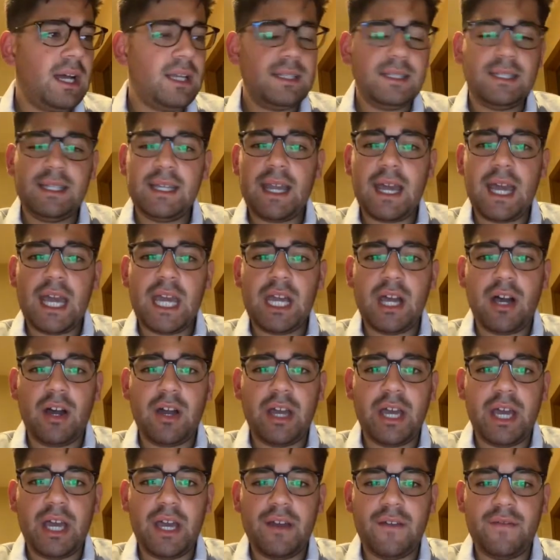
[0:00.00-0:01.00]
Today I
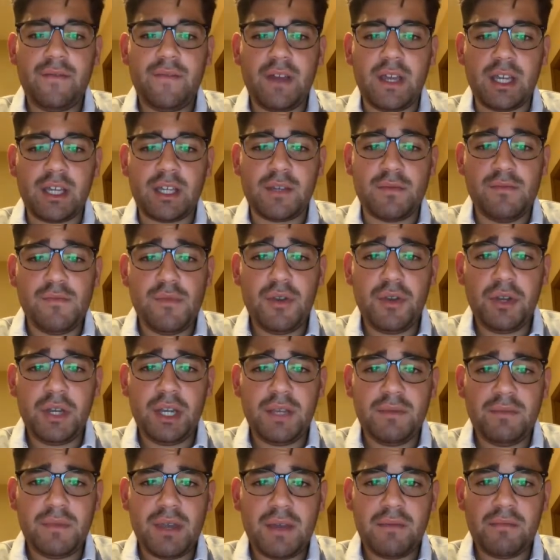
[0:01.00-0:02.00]
have a
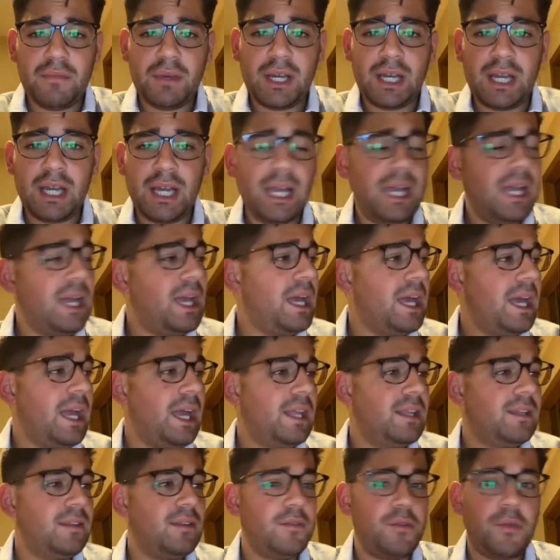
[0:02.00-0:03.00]
community member
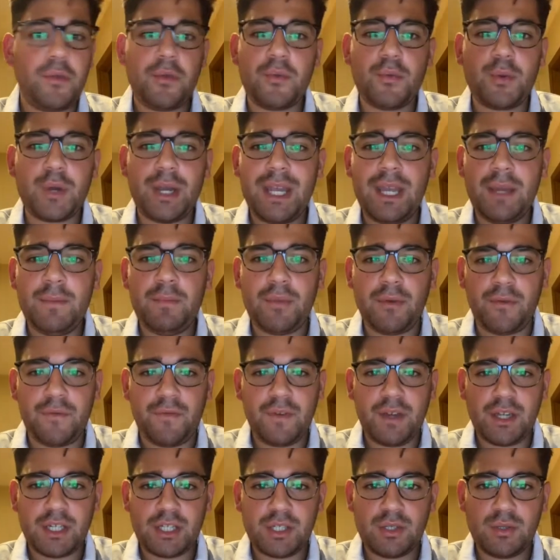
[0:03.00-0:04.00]
and three
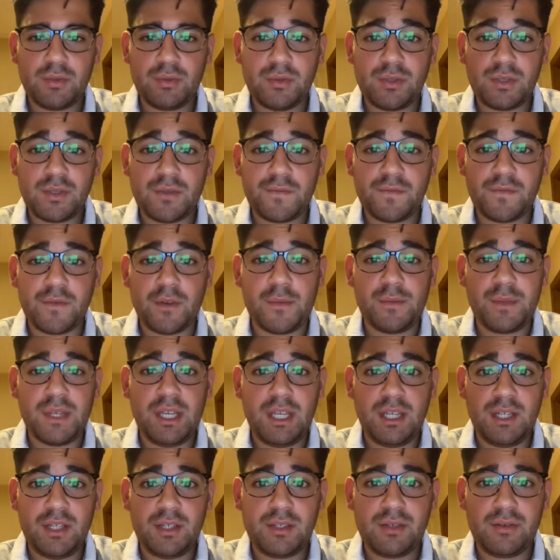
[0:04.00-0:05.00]
professionals from the
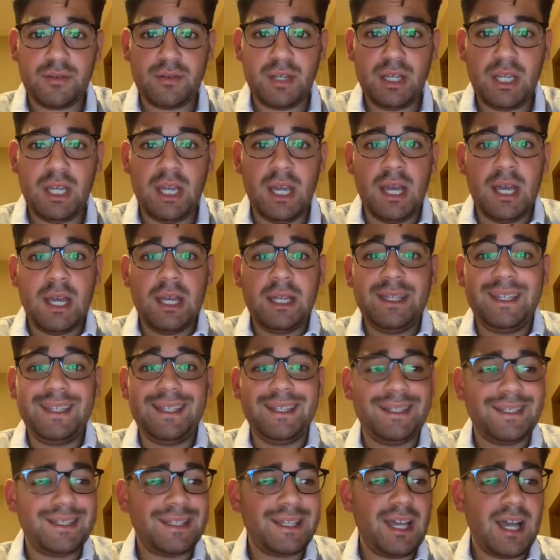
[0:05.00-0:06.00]
industry to
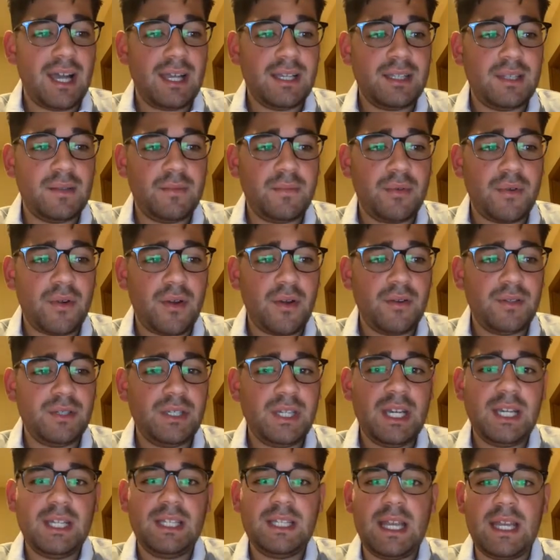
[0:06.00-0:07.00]
discuss the
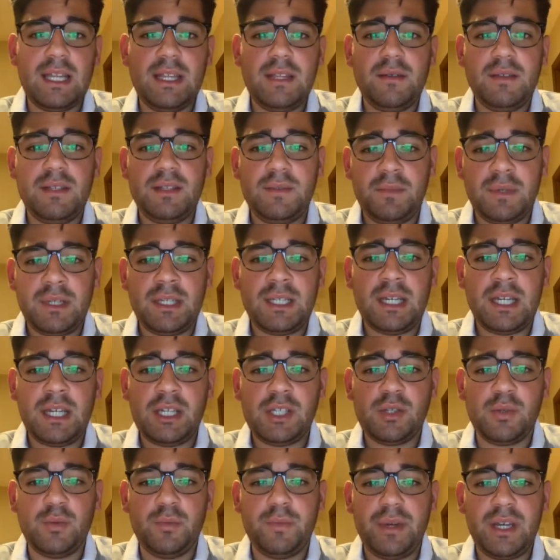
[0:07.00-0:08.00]
project and its
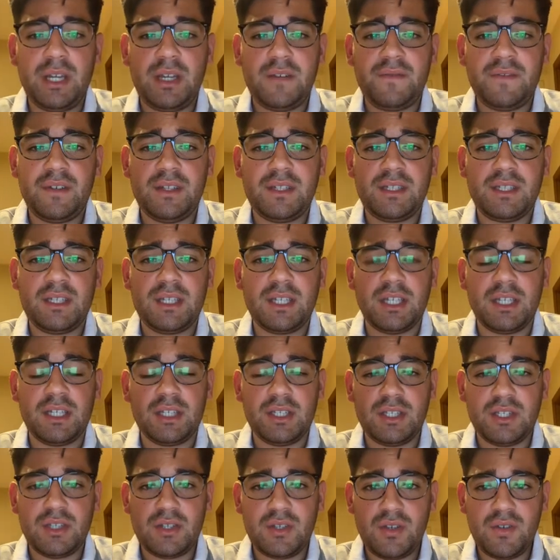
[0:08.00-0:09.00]
potential benefits and
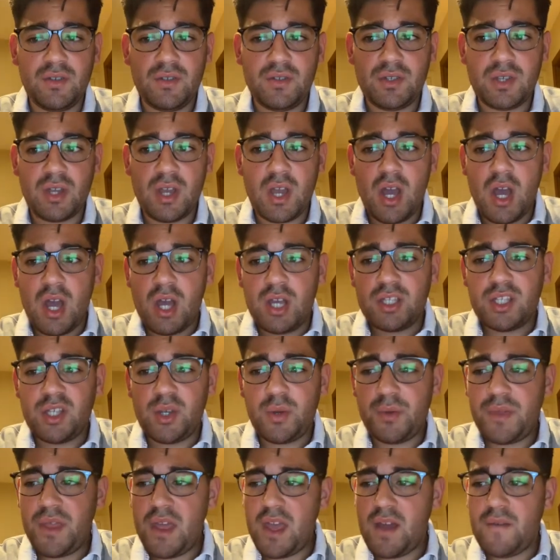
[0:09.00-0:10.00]
concerns. So
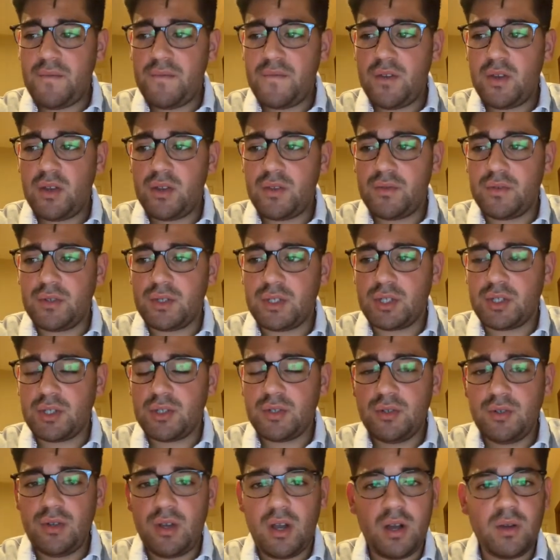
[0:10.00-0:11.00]
without further
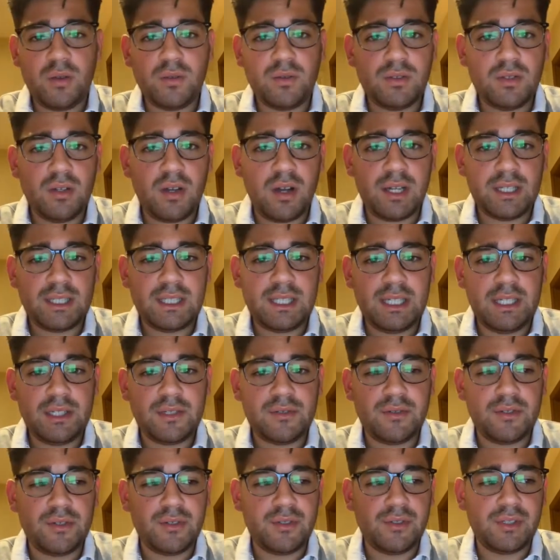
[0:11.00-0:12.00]
ado, I would like to
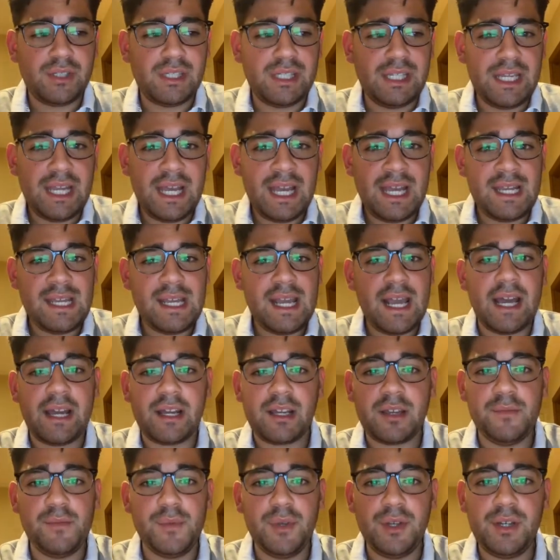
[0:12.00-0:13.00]
introduce Ned, our
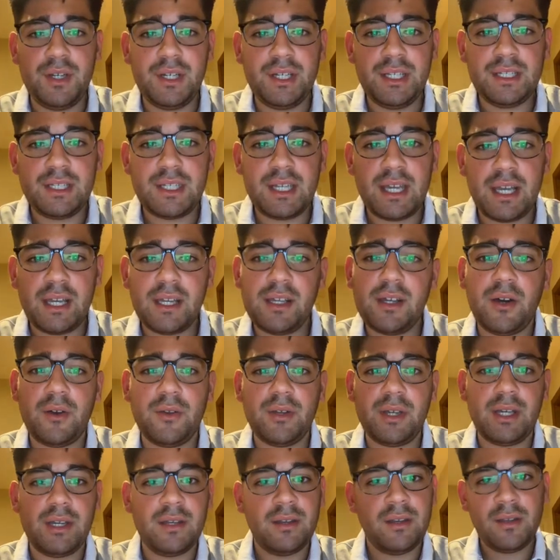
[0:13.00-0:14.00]
community
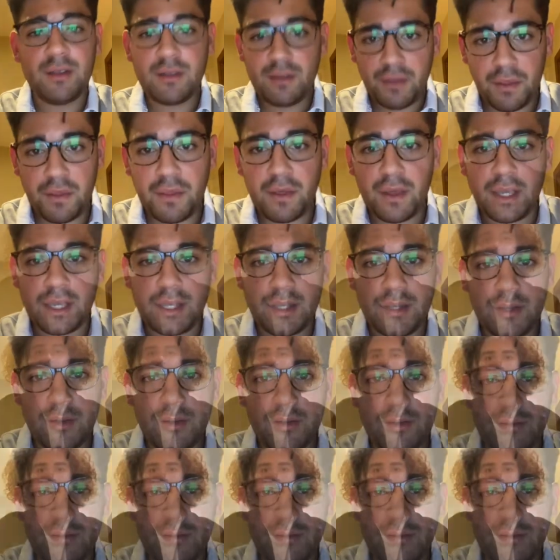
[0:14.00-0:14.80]
stakeholder. Thank you.